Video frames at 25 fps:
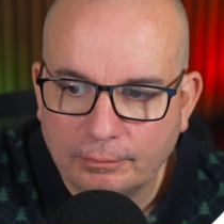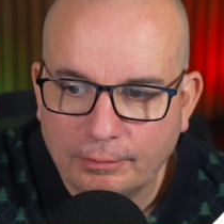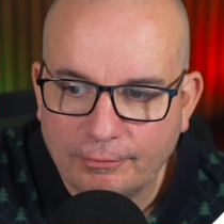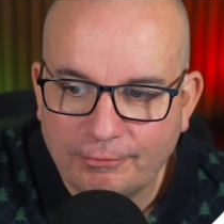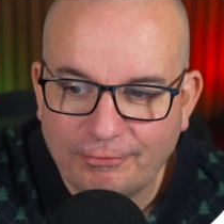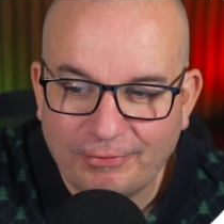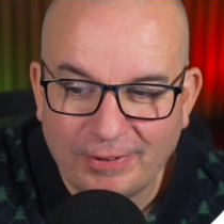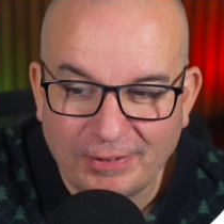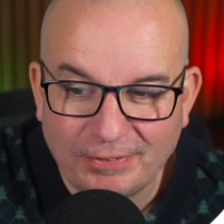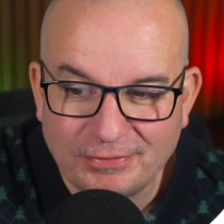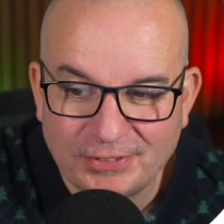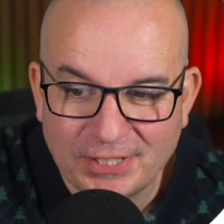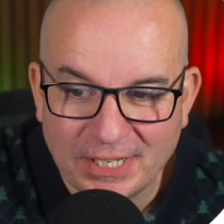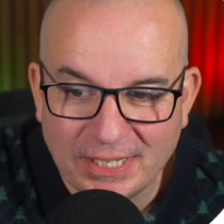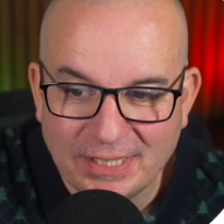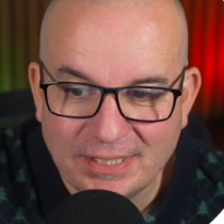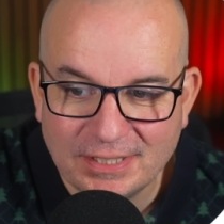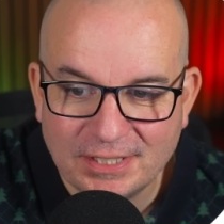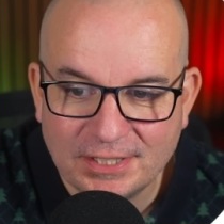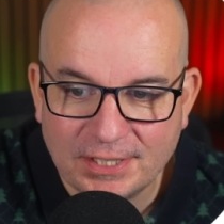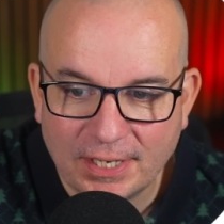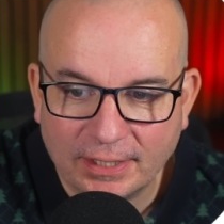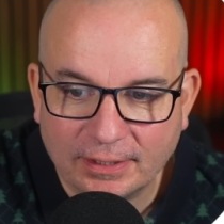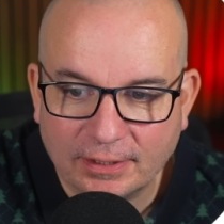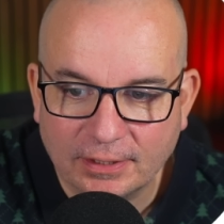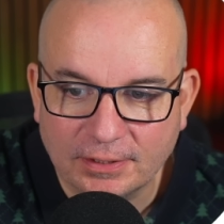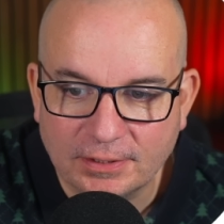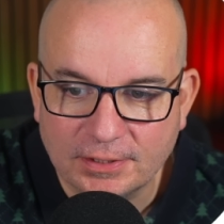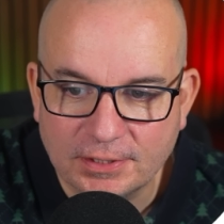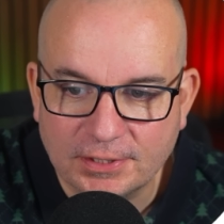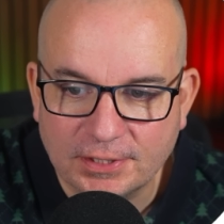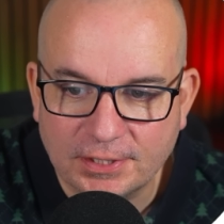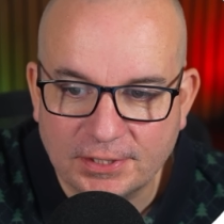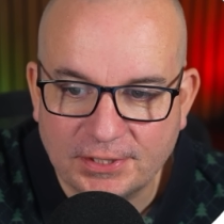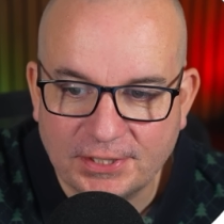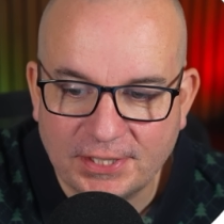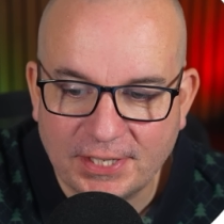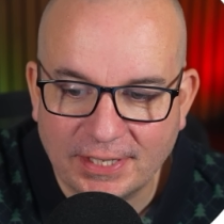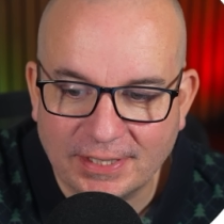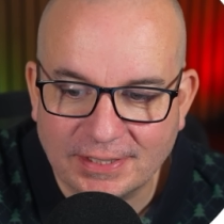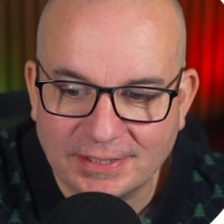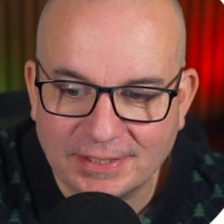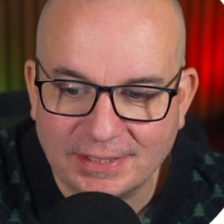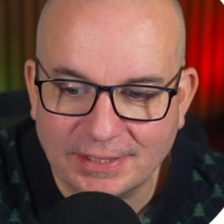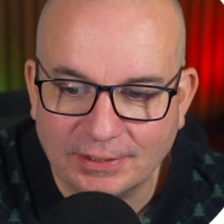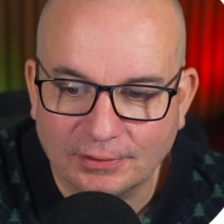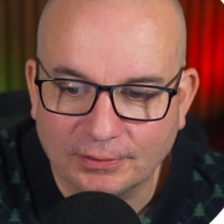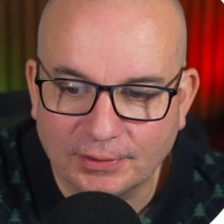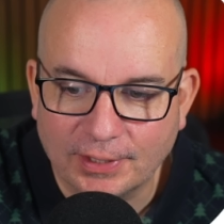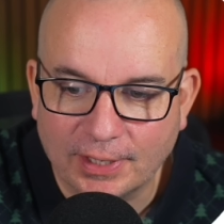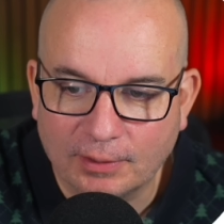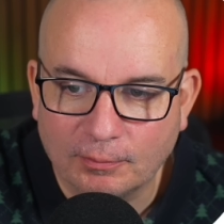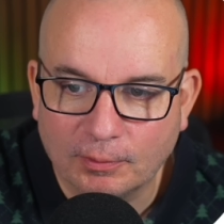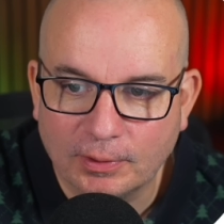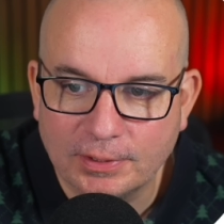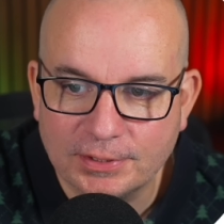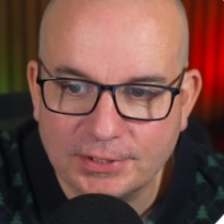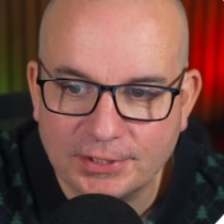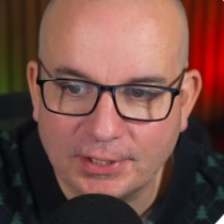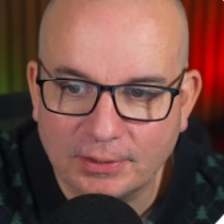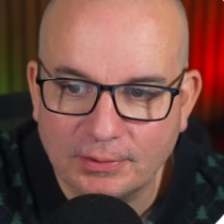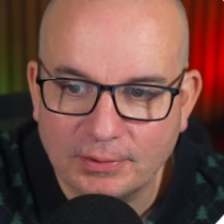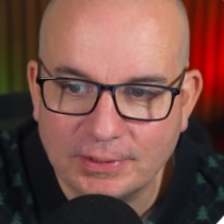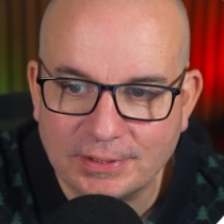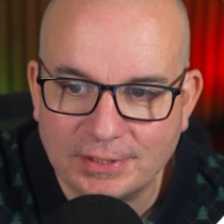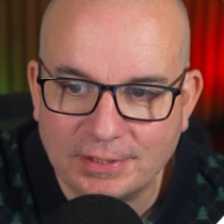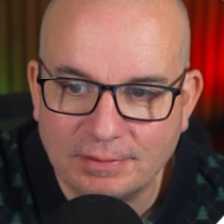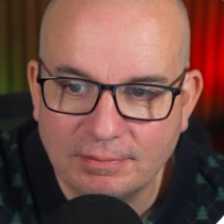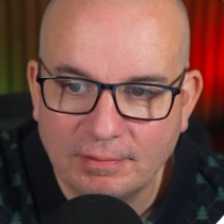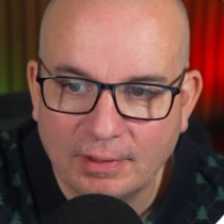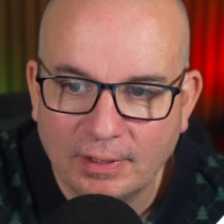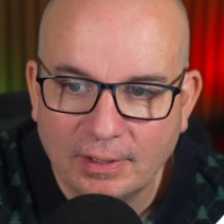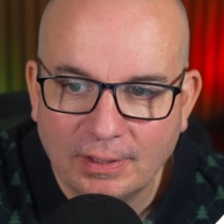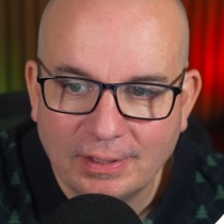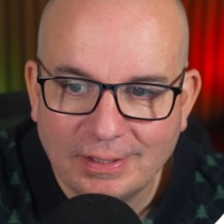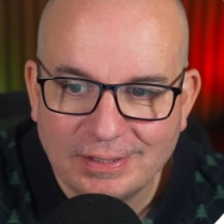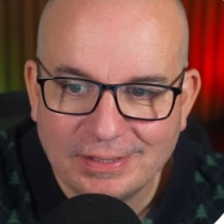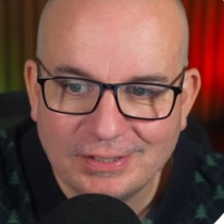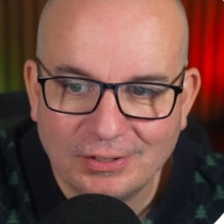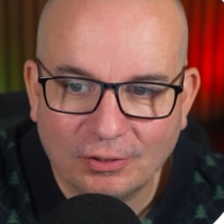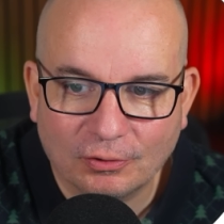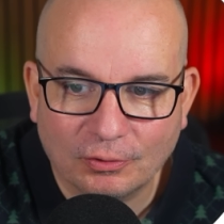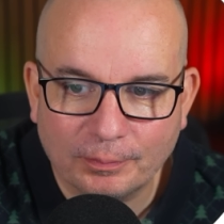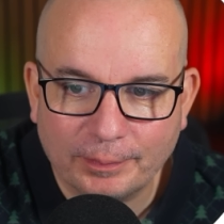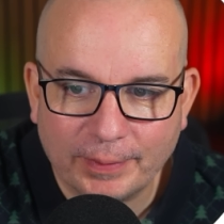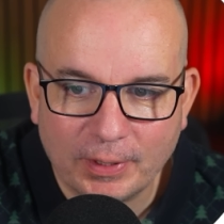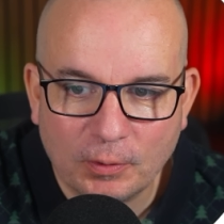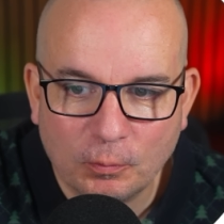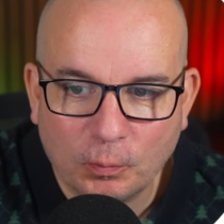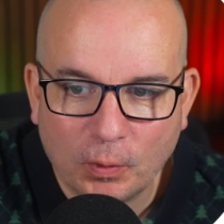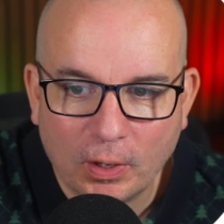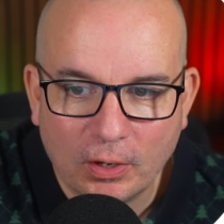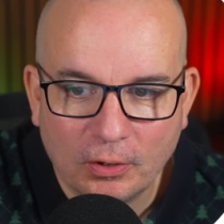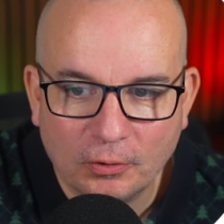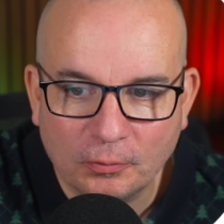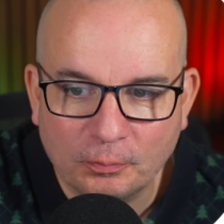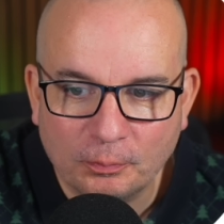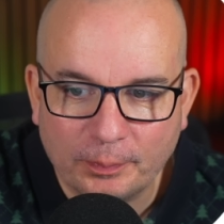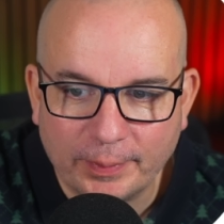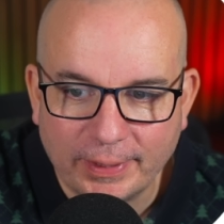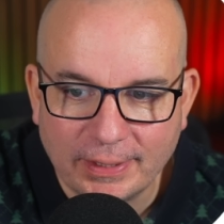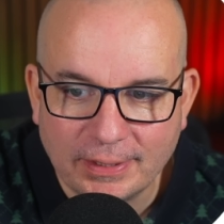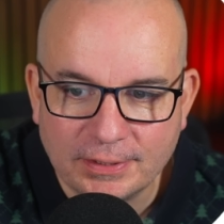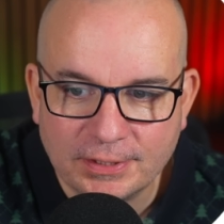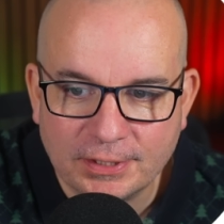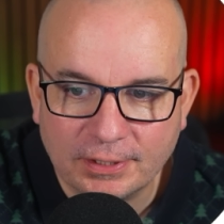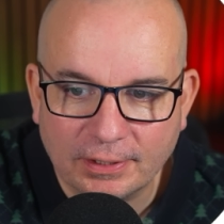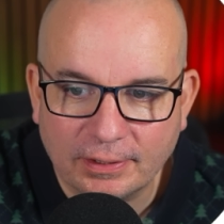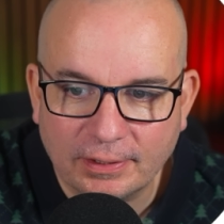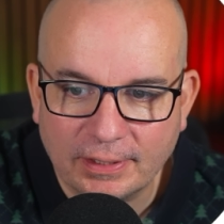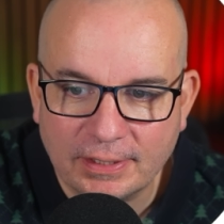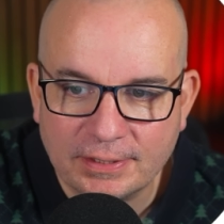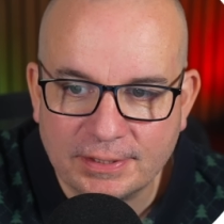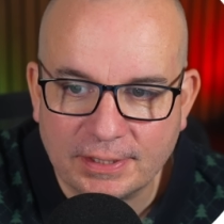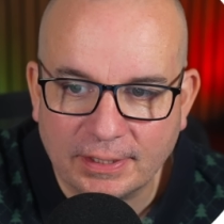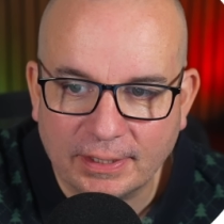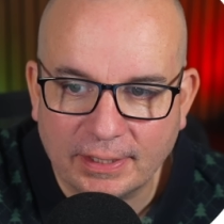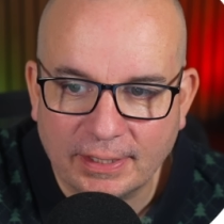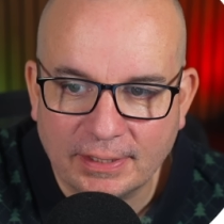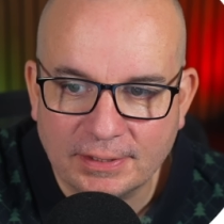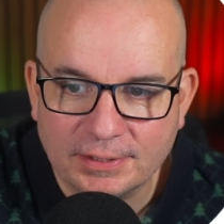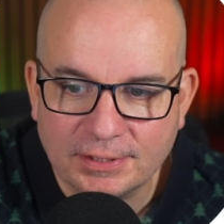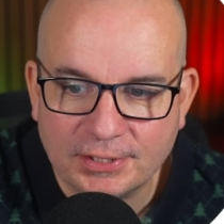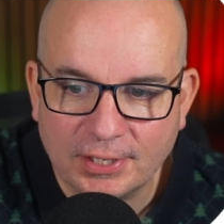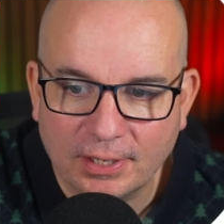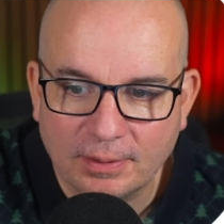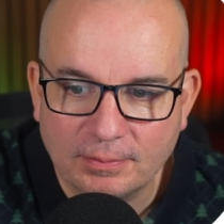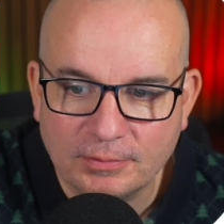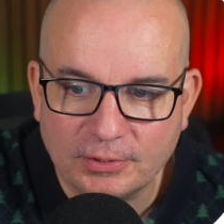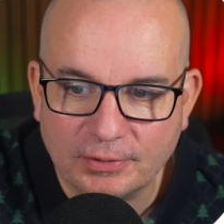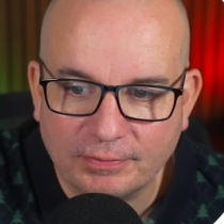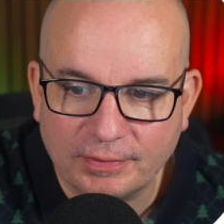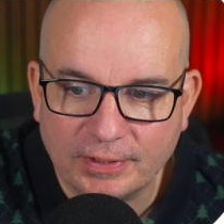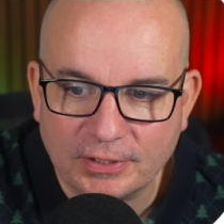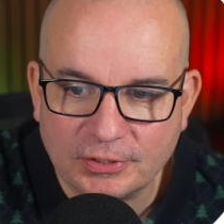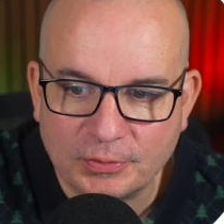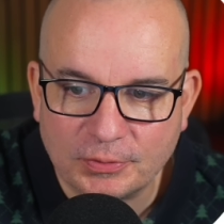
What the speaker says: 15 seconds to 60 on that one. So it's not going to be a world beater, is it, in terms of its